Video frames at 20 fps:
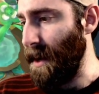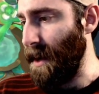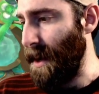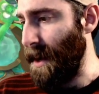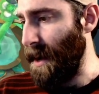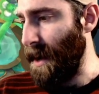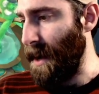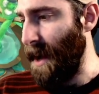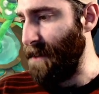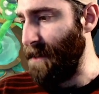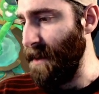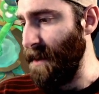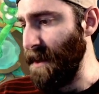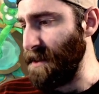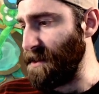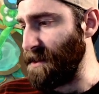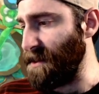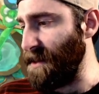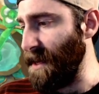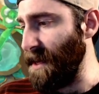I think
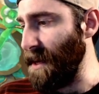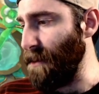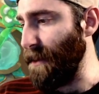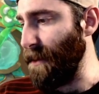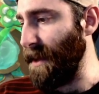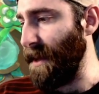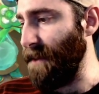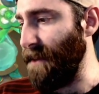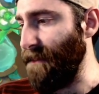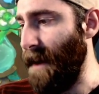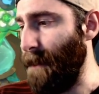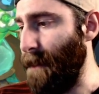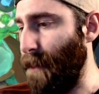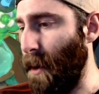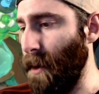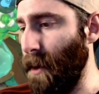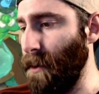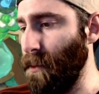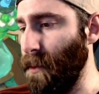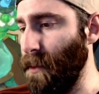it's Stinger we give up
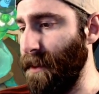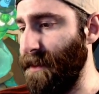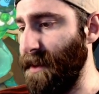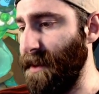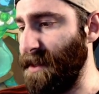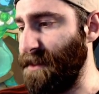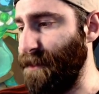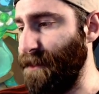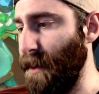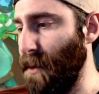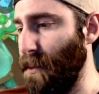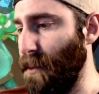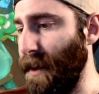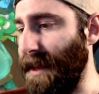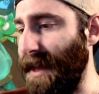on with this build.